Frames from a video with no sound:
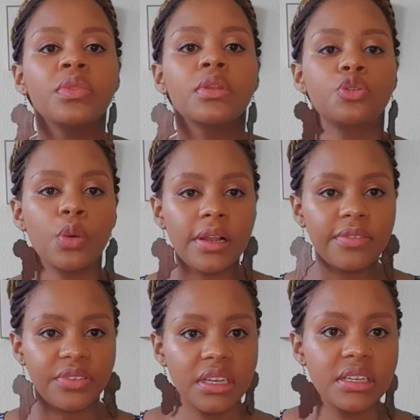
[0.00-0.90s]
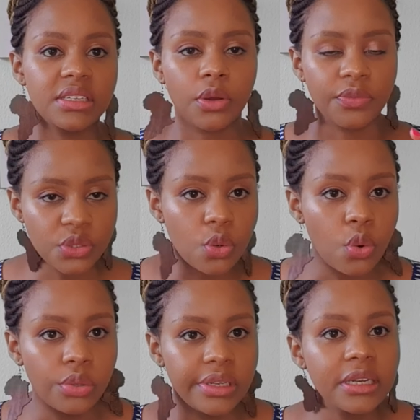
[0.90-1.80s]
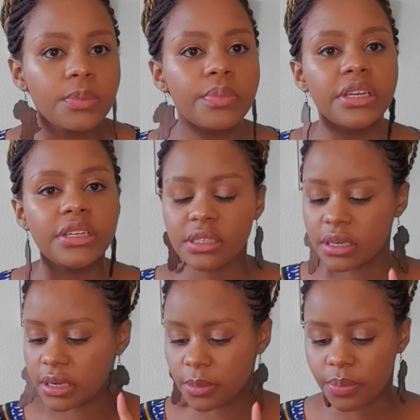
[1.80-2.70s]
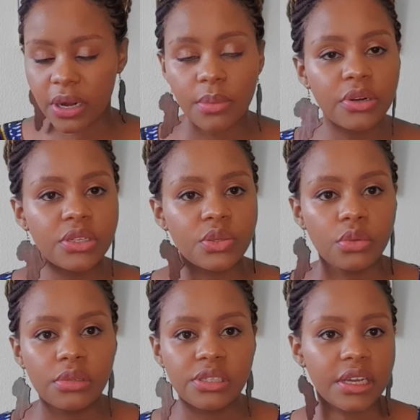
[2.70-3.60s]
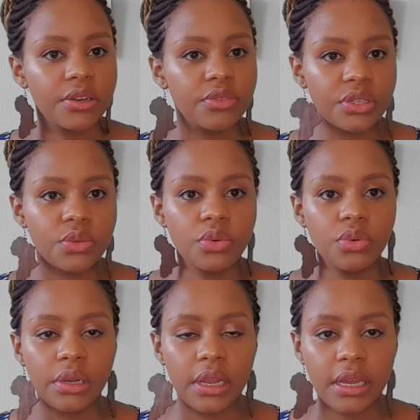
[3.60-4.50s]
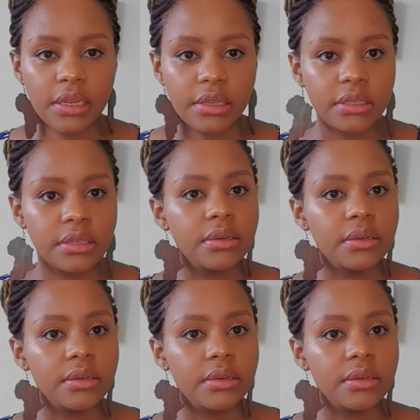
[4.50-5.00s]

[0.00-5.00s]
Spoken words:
12 years of school. That means primary school, secondary school, and